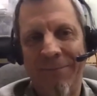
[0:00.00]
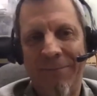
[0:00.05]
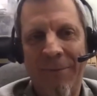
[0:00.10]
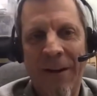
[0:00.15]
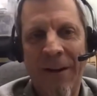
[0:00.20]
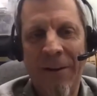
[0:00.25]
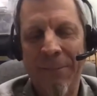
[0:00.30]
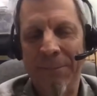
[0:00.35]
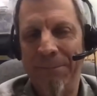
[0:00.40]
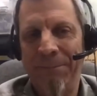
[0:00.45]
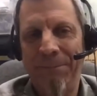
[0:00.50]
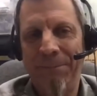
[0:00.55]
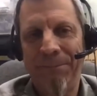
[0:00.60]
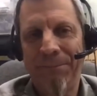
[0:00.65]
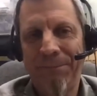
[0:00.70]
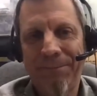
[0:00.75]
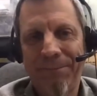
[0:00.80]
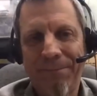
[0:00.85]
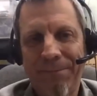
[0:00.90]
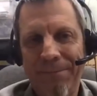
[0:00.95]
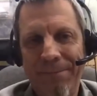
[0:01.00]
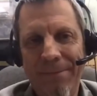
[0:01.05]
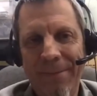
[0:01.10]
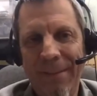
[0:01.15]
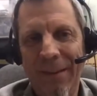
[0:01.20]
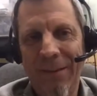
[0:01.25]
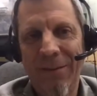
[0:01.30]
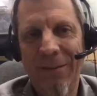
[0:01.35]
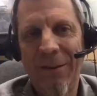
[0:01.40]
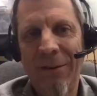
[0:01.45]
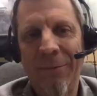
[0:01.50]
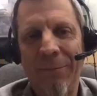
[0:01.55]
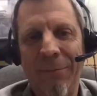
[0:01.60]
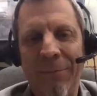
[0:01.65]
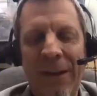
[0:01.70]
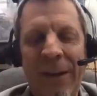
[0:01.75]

Right. So they